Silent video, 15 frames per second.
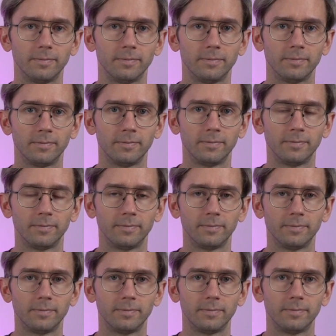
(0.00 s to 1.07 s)

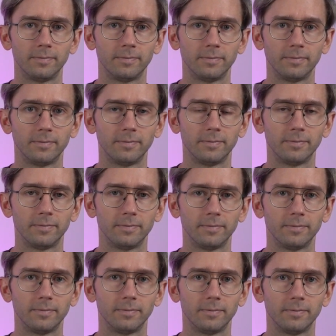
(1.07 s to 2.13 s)

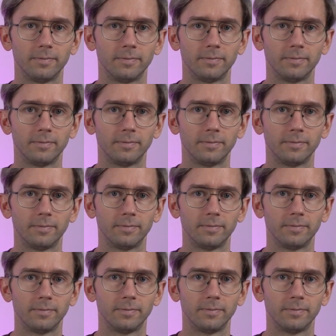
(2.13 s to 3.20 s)
[no speech]